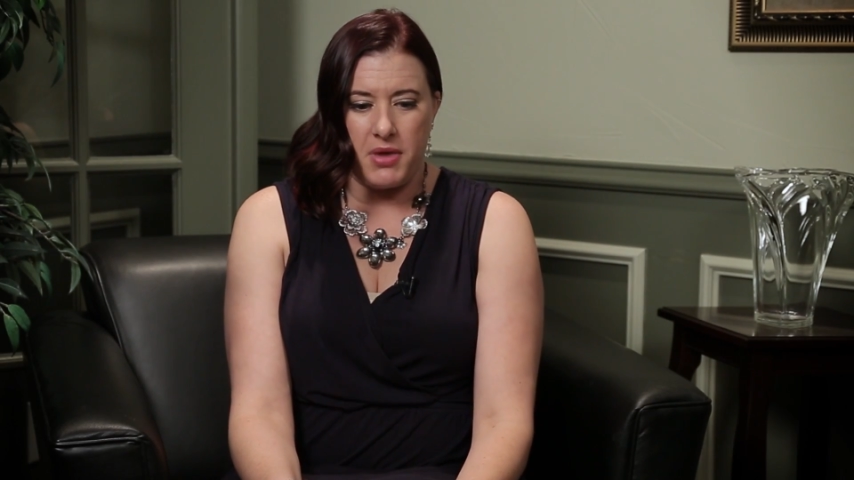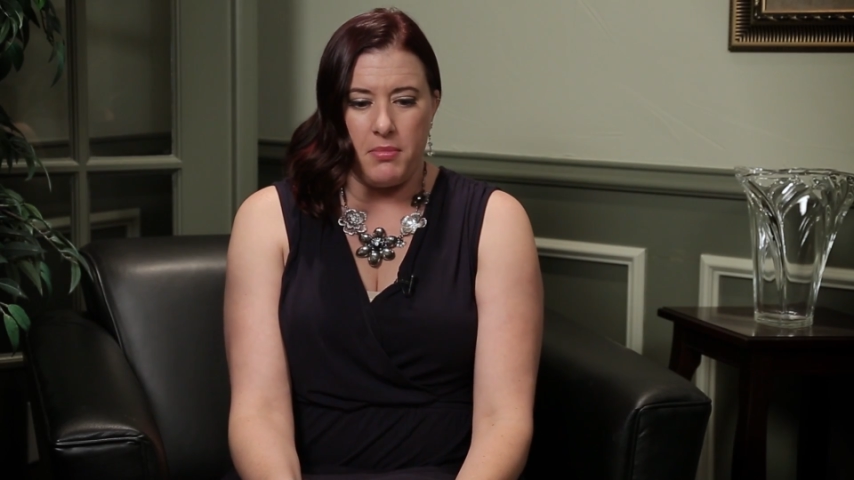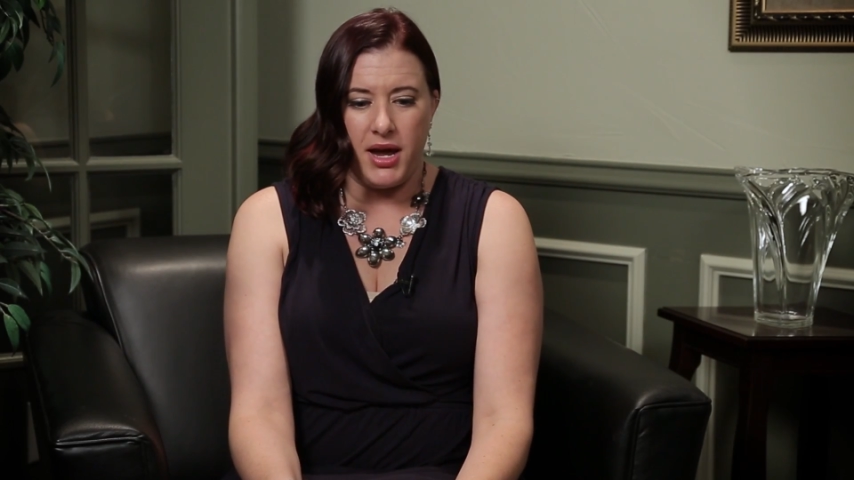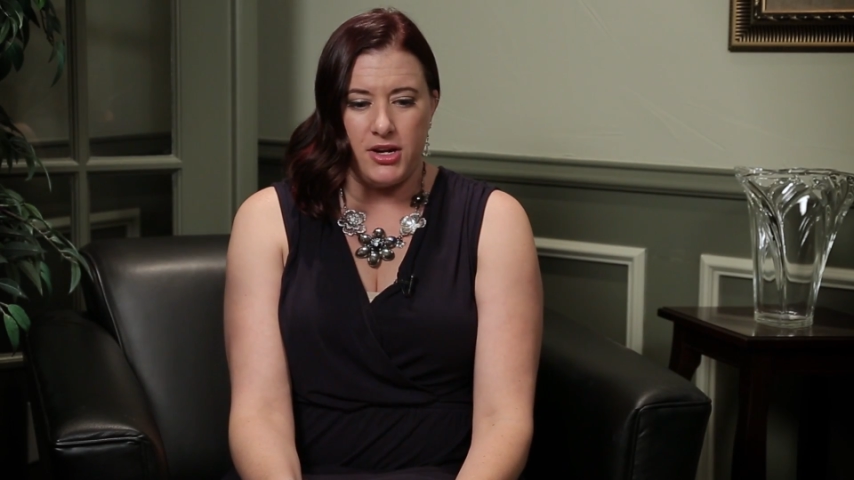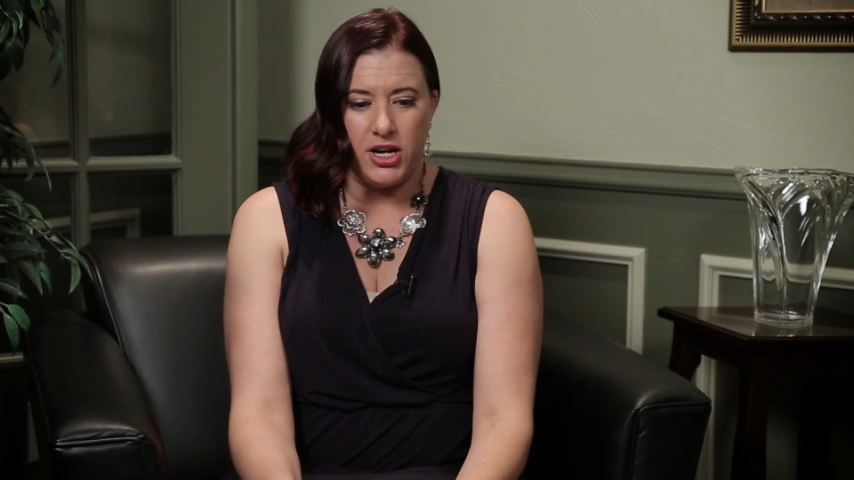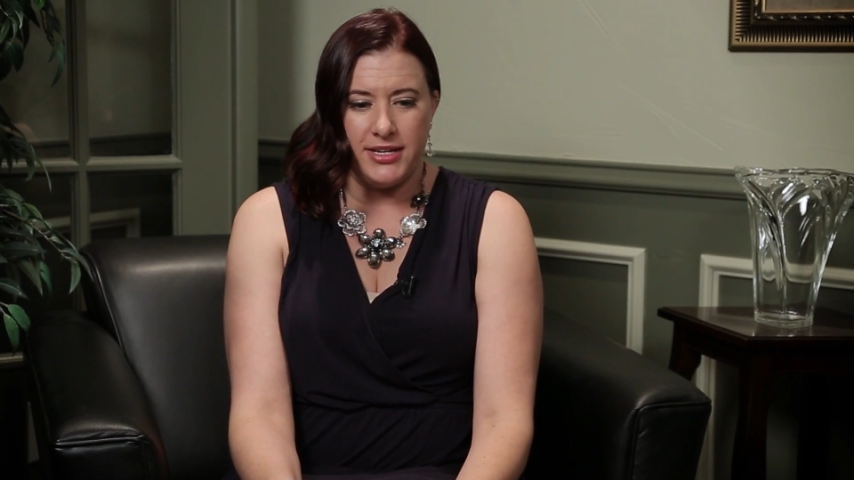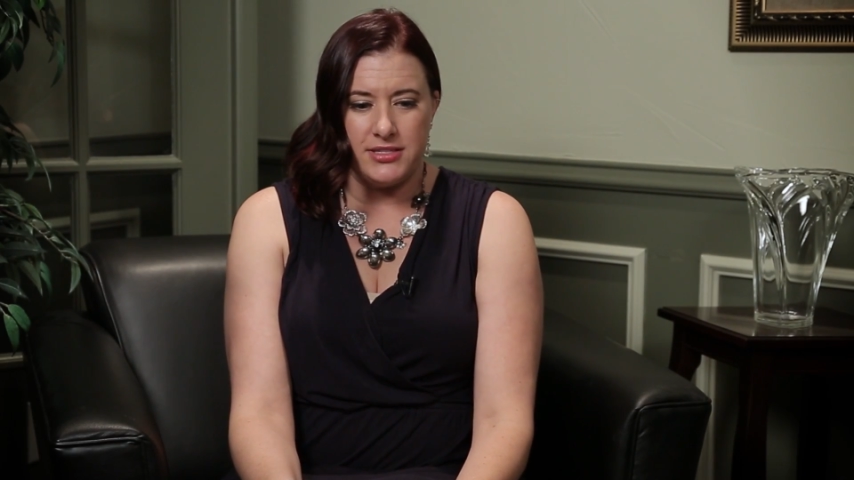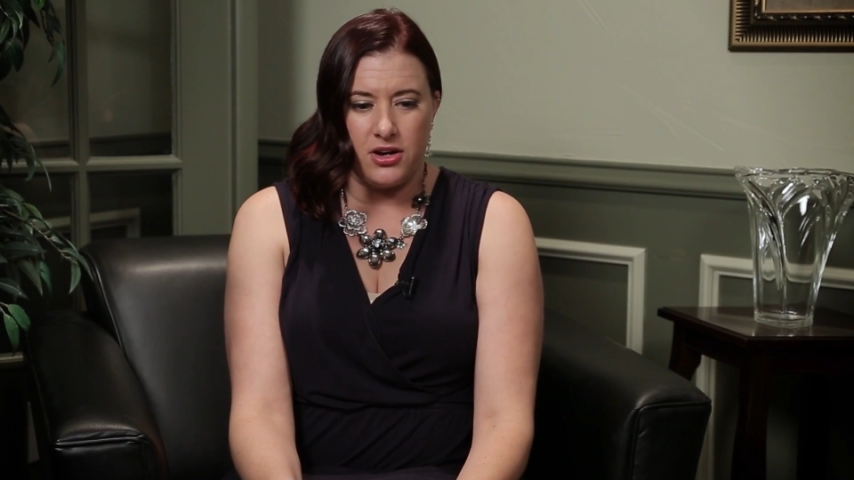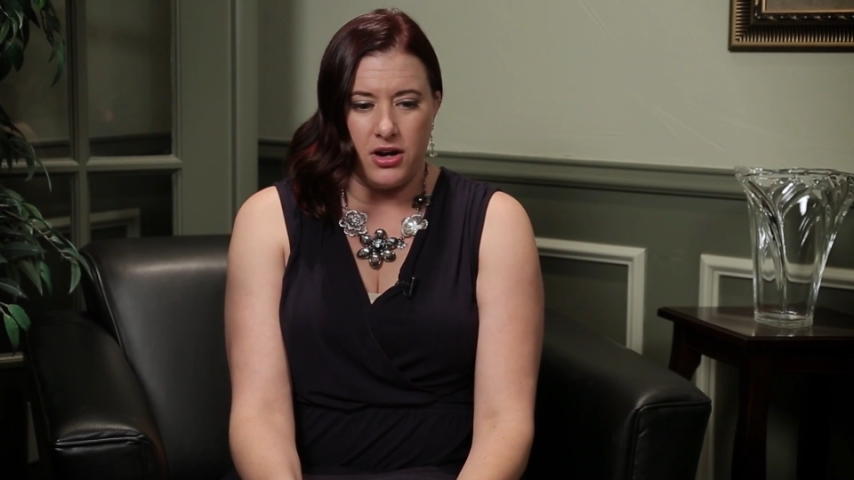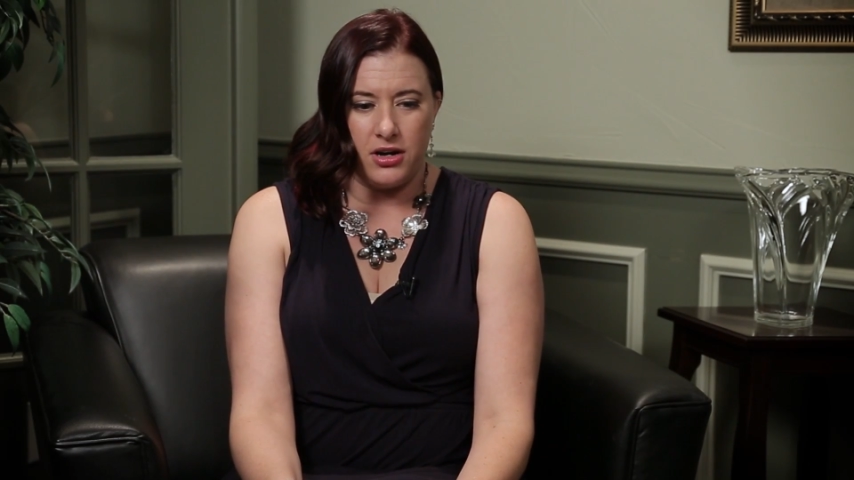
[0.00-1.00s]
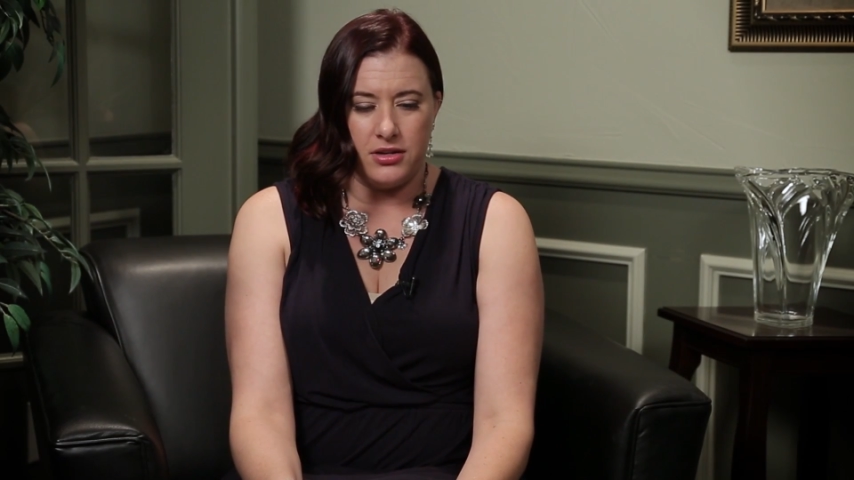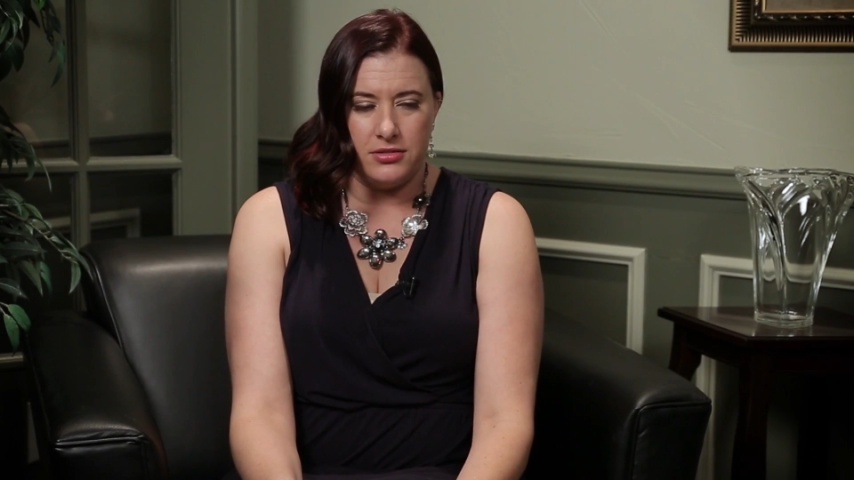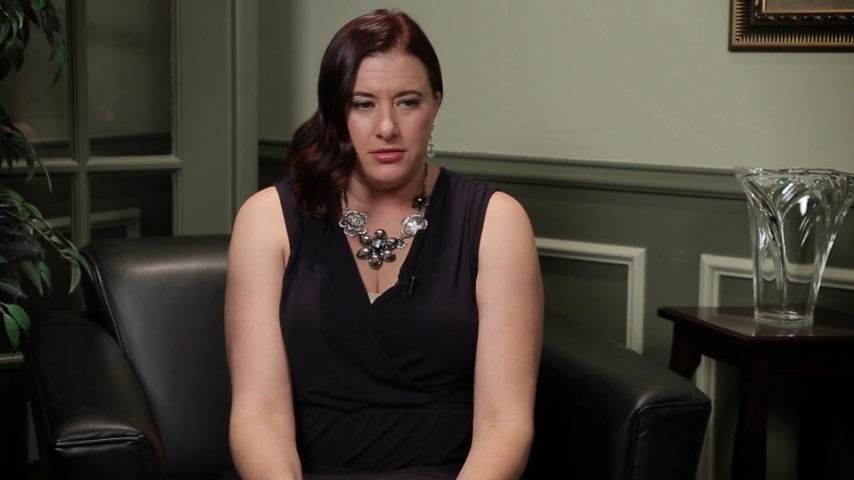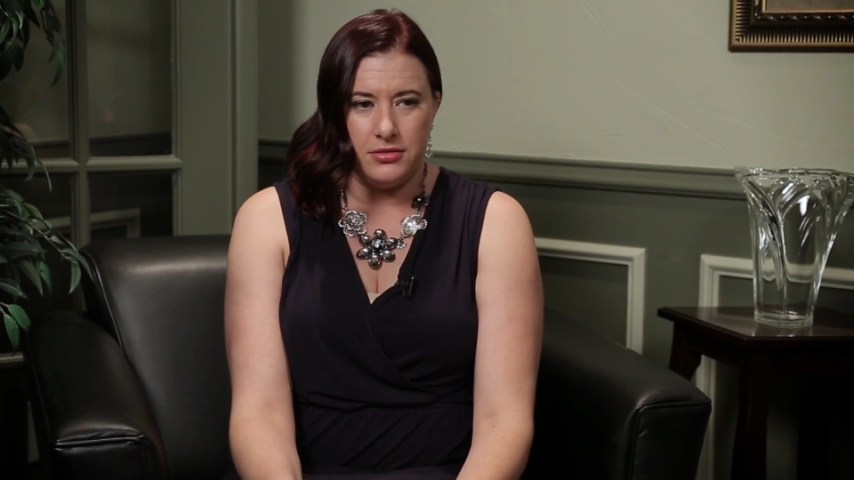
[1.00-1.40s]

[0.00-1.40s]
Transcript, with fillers: my migraines are